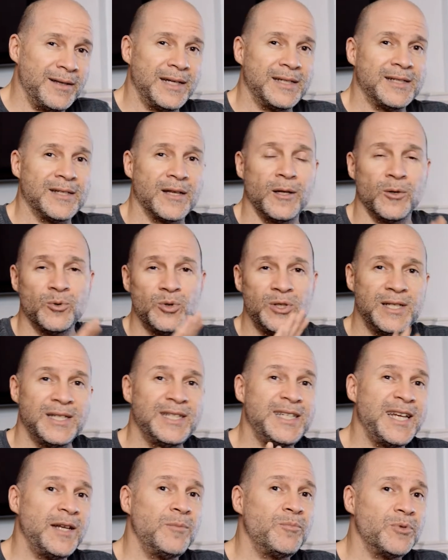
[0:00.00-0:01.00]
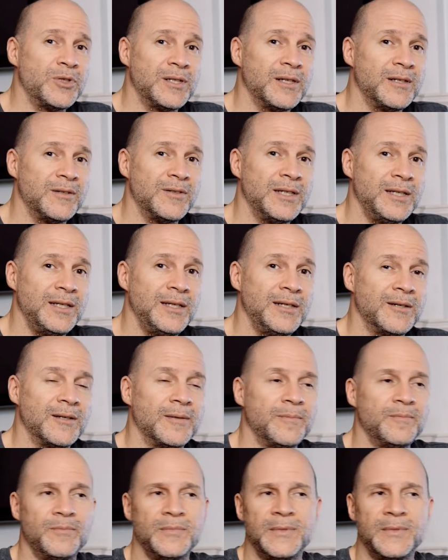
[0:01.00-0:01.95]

That's close to 10% of the year.